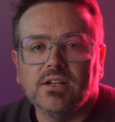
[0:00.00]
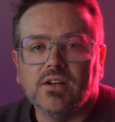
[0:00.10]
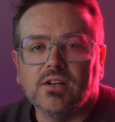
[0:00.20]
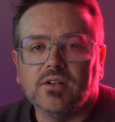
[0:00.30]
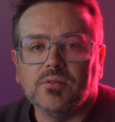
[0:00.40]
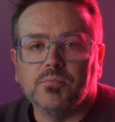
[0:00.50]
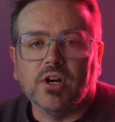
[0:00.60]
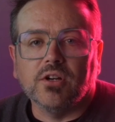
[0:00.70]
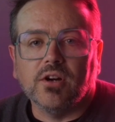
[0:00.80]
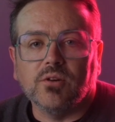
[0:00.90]

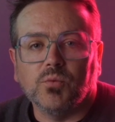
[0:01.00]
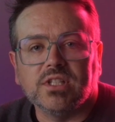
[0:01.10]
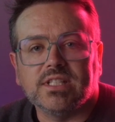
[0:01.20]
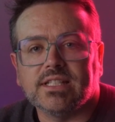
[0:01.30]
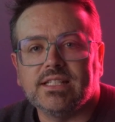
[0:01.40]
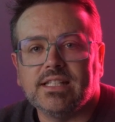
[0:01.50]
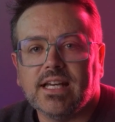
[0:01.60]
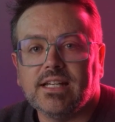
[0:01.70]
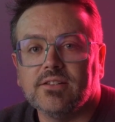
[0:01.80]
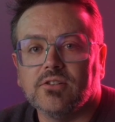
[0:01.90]
Barnard
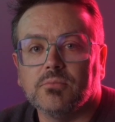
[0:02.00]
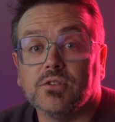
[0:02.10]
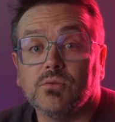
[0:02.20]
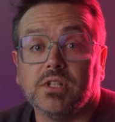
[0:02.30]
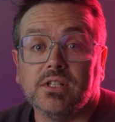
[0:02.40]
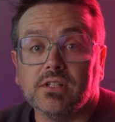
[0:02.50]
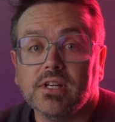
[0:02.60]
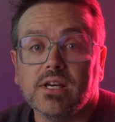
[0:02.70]
168 there between